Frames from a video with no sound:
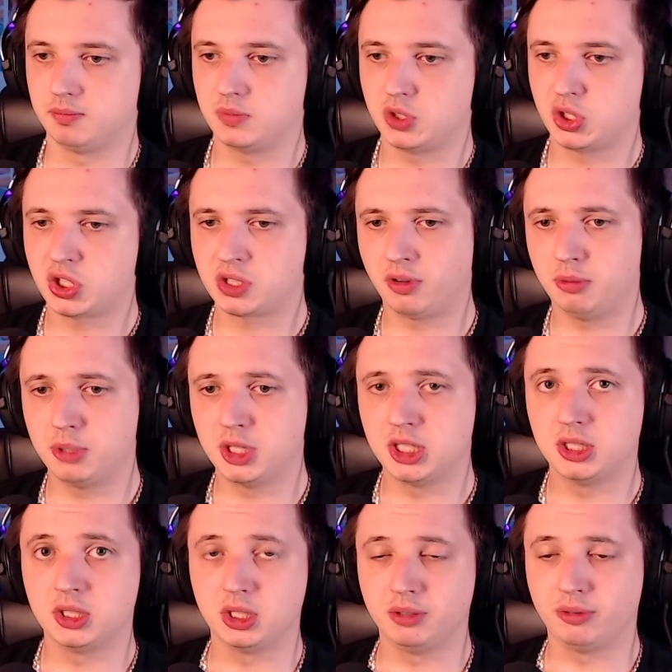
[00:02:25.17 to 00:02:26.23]
Just fill me in
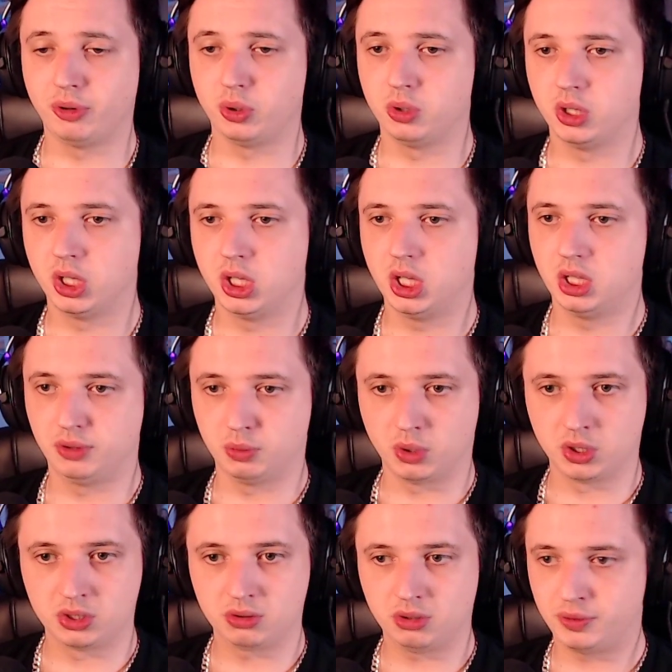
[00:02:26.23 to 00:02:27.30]
the info if you
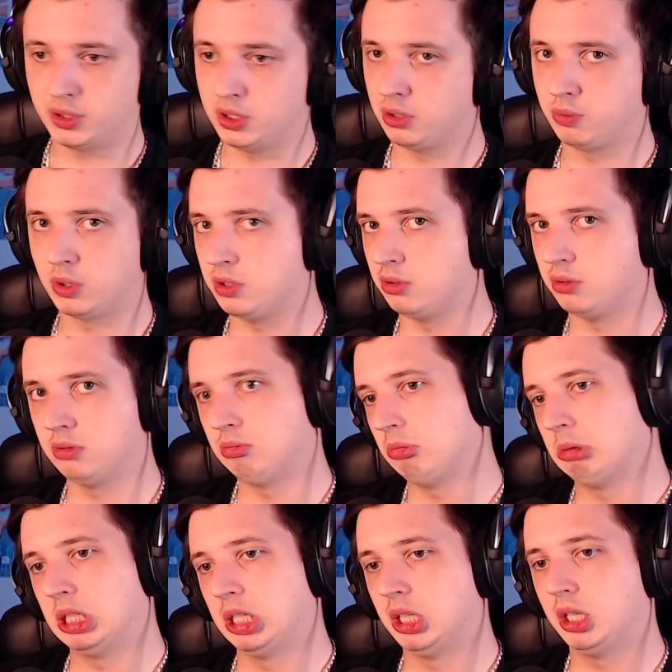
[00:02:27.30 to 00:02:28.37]
want to. If you don't want to,
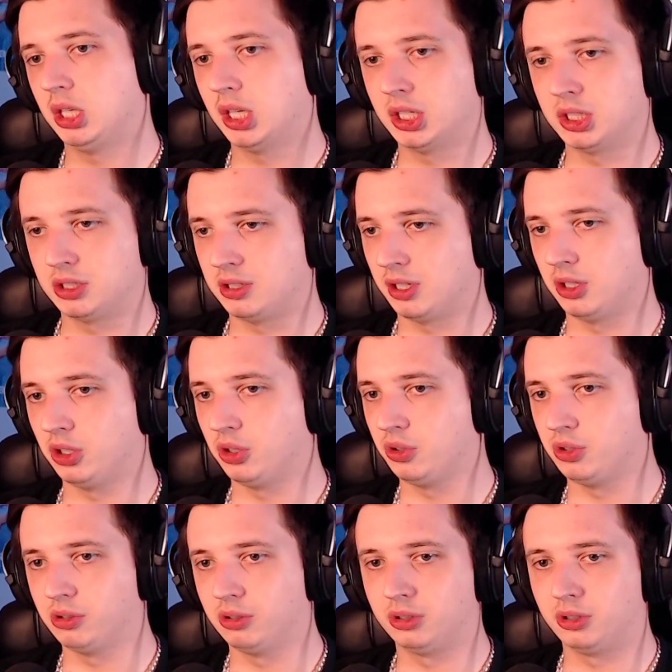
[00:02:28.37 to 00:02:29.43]
and I don't know,
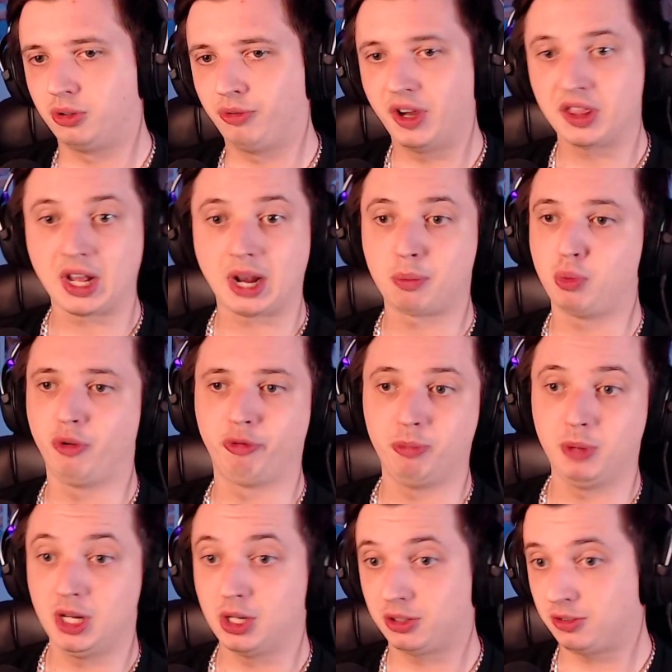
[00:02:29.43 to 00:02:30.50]
you're fed up with
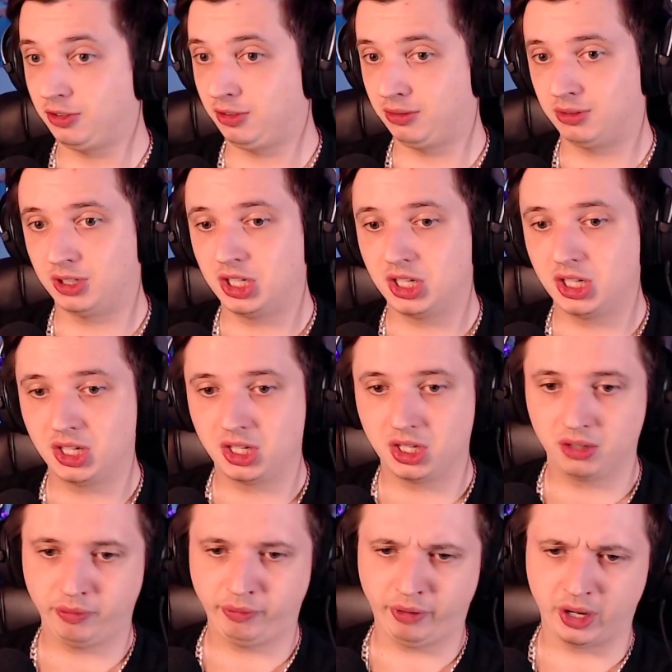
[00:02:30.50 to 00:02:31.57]
me not
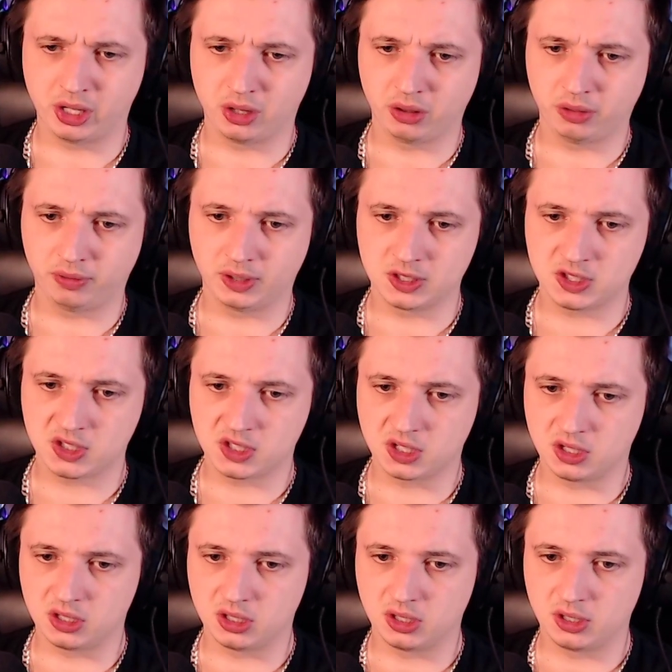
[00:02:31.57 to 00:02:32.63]
finding out things,
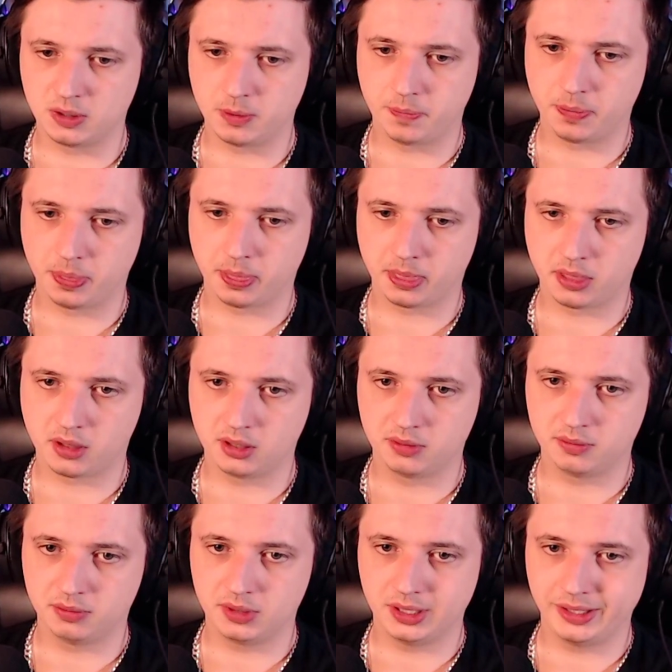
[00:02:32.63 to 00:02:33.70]
then
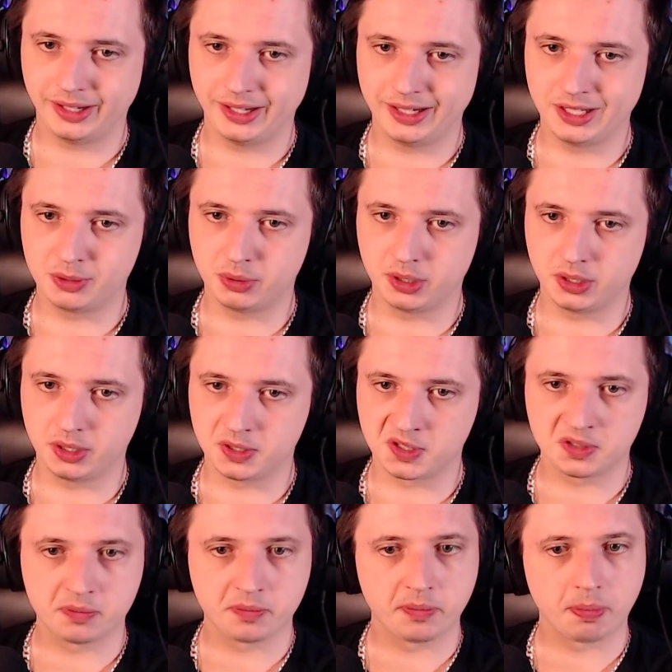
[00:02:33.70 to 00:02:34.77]
it is what it is.